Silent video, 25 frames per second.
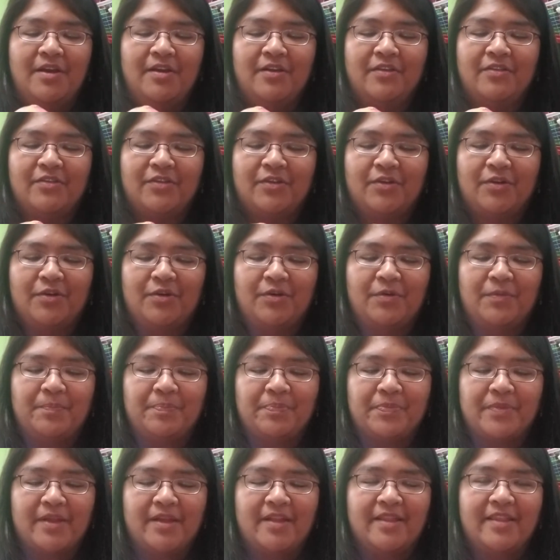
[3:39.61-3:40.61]
So
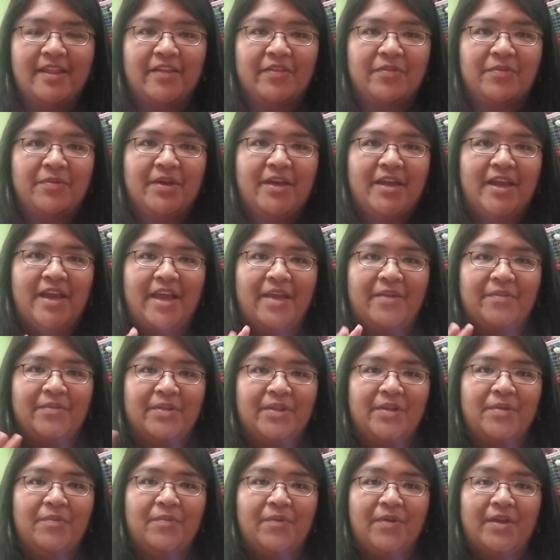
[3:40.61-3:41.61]
that's why I
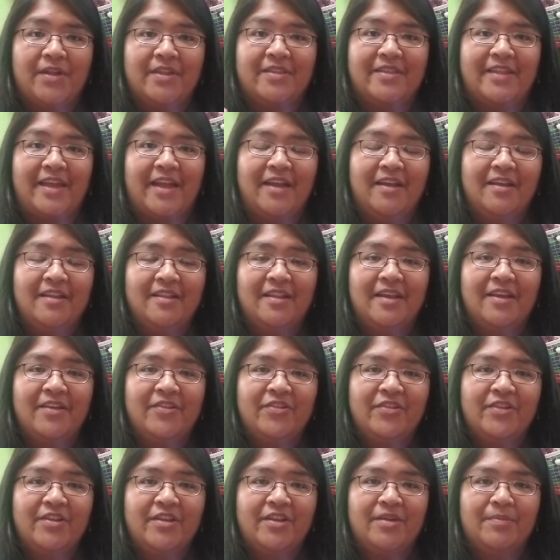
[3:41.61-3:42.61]
really want that
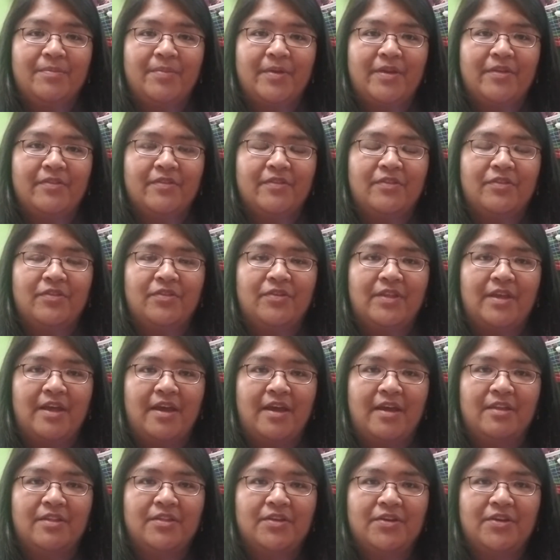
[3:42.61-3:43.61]
collection in comparison to the
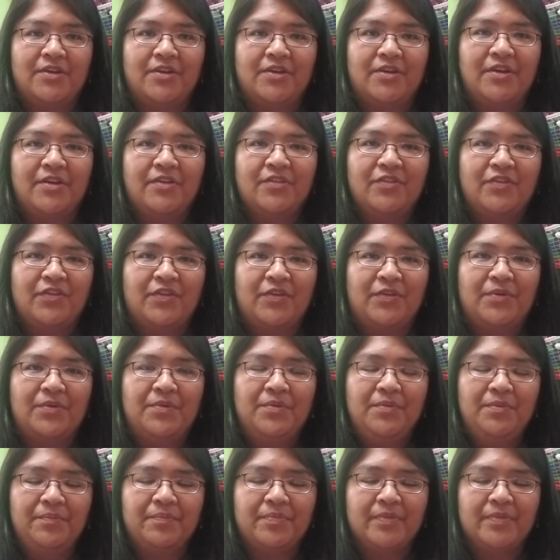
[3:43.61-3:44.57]
other 2